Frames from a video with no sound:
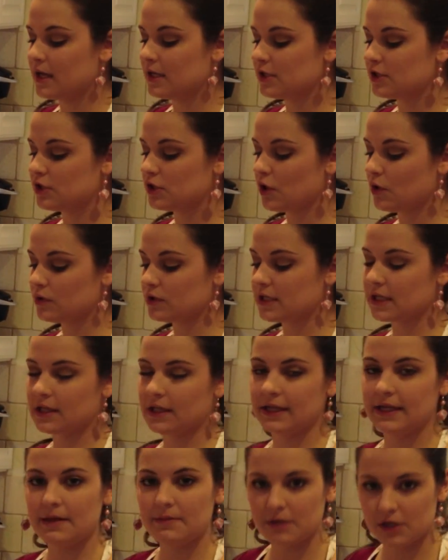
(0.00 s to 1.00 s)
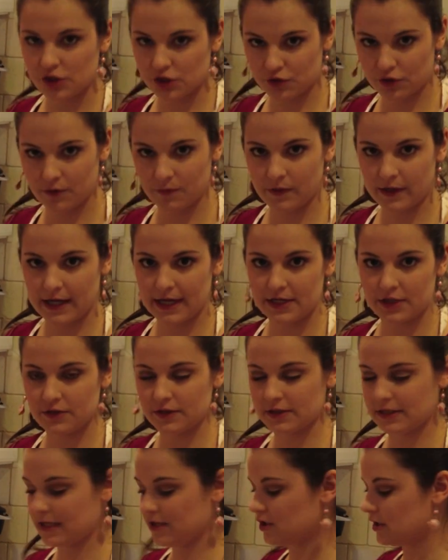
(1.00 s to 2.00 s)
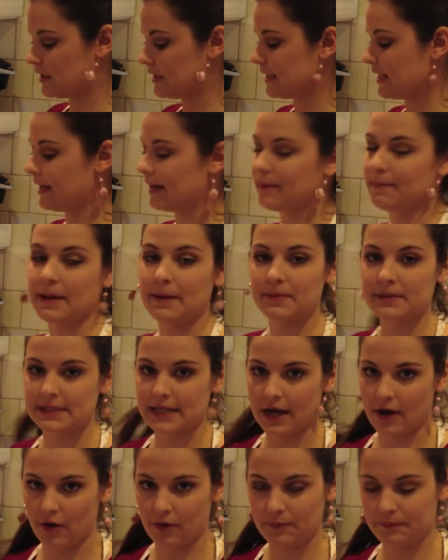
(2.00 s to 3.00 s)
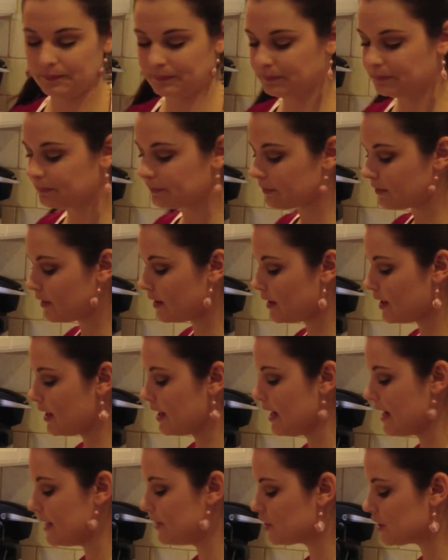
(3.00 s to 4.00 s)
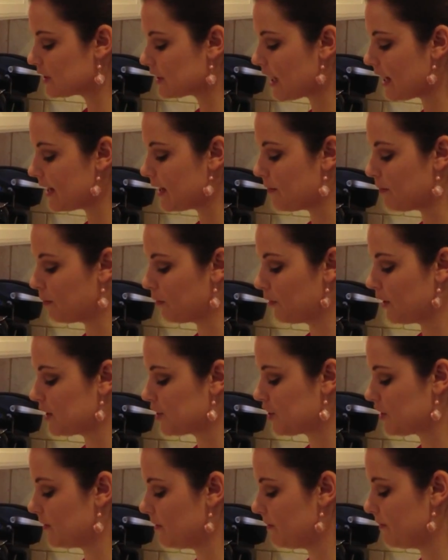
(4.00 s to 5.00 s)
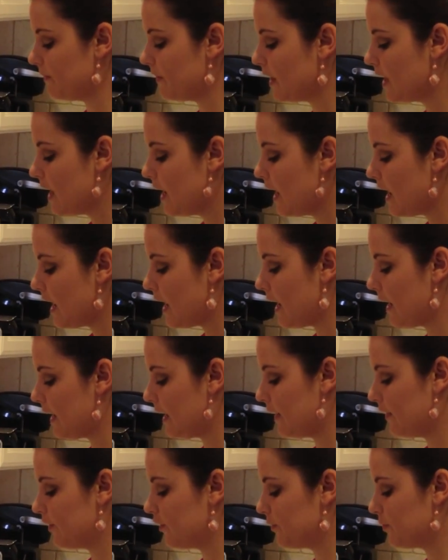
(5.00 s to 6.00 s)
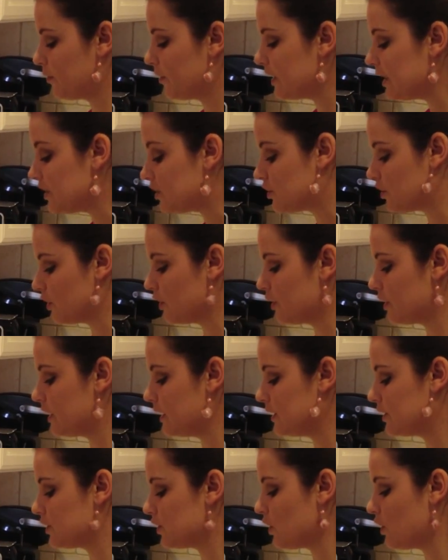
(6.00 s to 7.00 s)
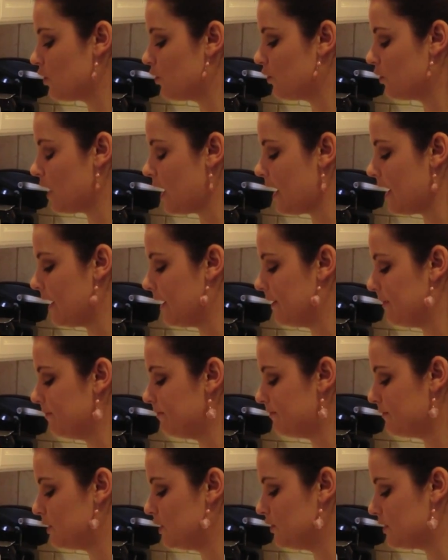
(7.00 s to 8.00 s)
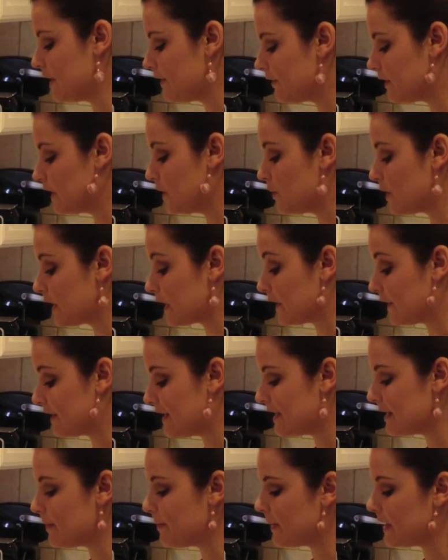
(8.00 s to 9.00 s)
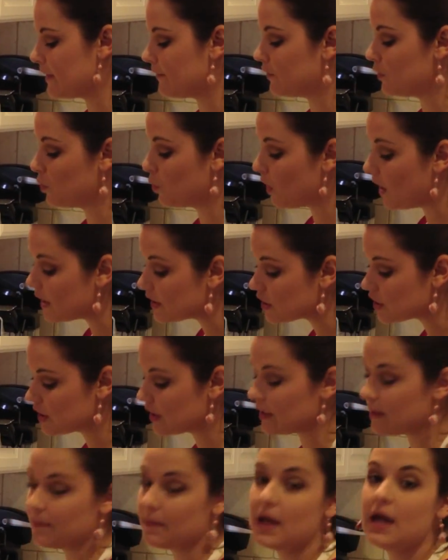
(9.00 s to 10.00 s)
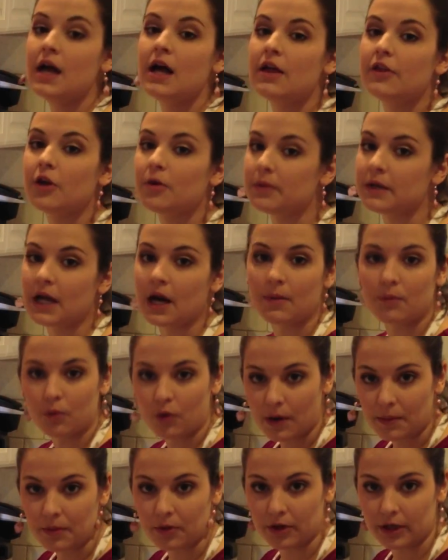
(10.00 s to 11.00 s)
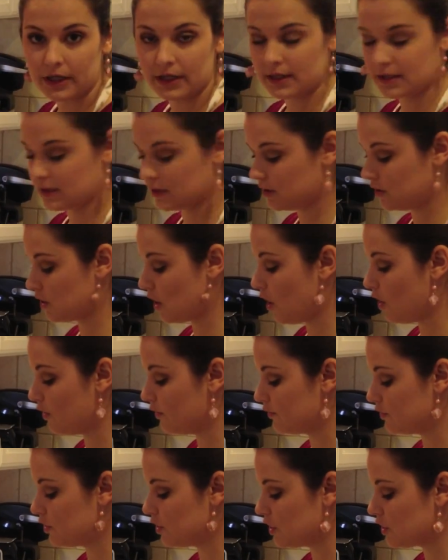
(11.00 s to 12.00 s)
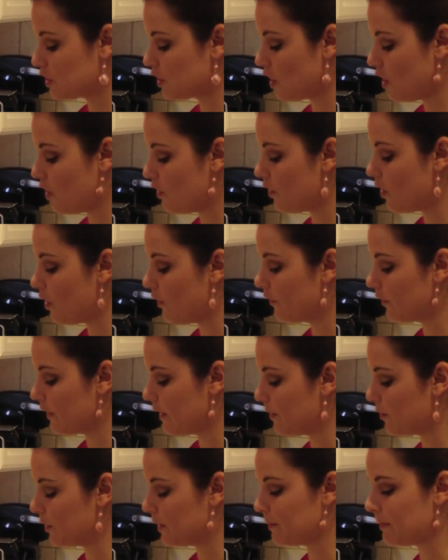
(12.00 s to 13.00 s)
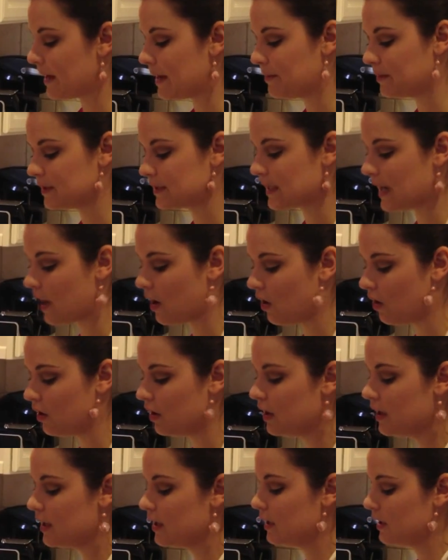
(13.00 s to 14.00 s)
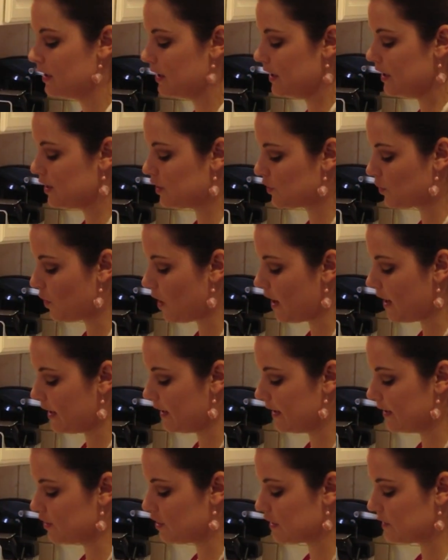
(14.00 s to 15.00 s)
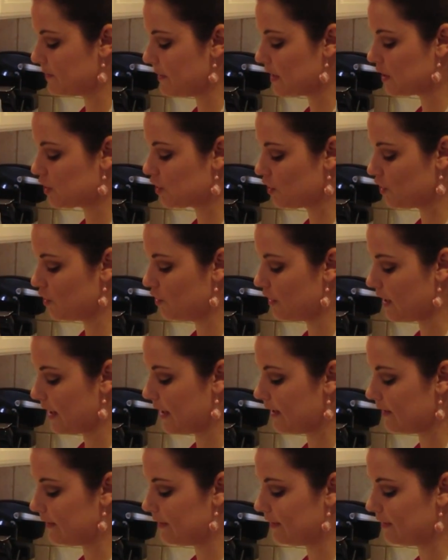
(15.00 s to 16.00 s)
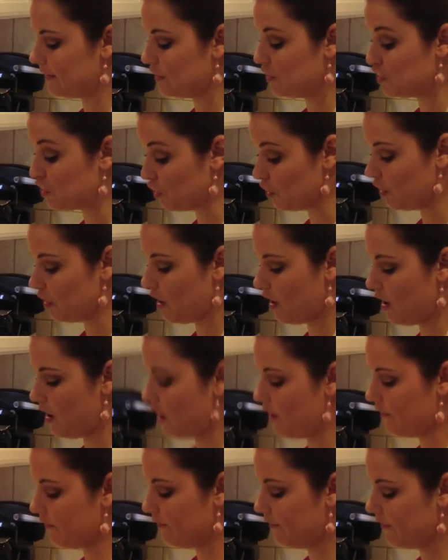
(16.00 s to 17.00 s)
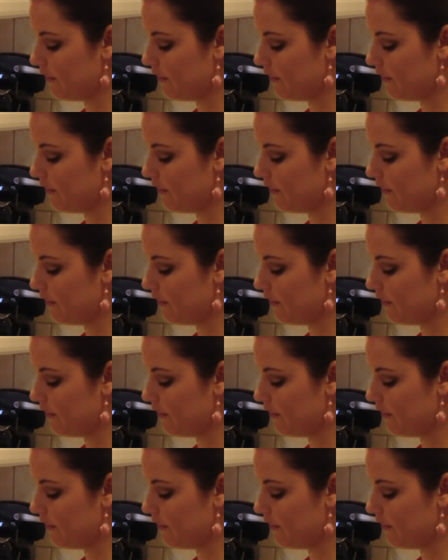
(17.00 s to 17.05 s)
So to clean a mushroom, what I do is I just take a paper towel and just kind of brush them. They're pretty dirty, so you definitely want to clean them, but if you wash them, they'll become rubbery. So just go over them with a paper towel, each one, and just make sure you get the dirt off.